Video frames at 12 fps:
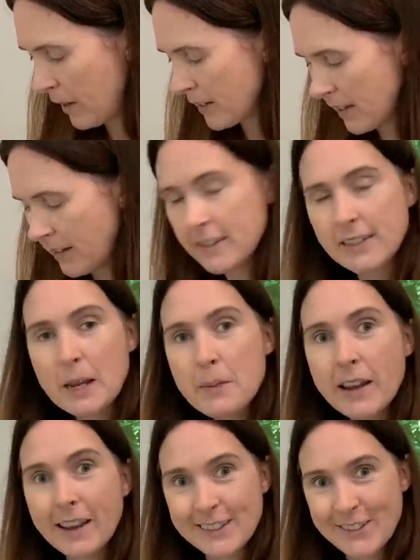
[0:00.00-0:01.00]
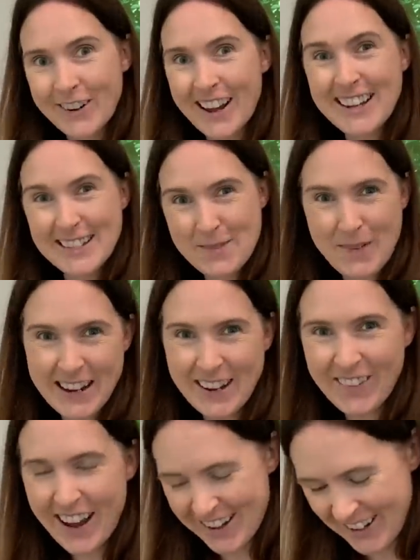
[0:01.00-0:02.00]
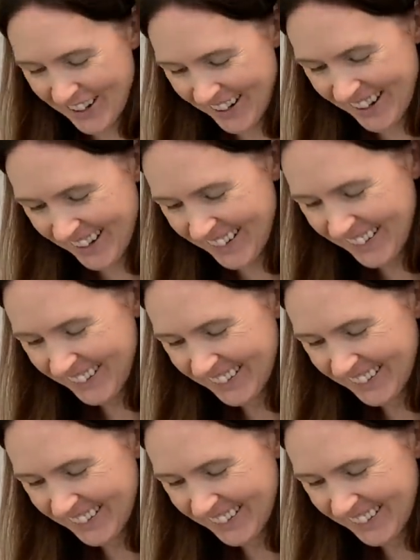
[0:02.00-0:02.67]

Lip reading: Because I didn't say baking soda, I said baking powder.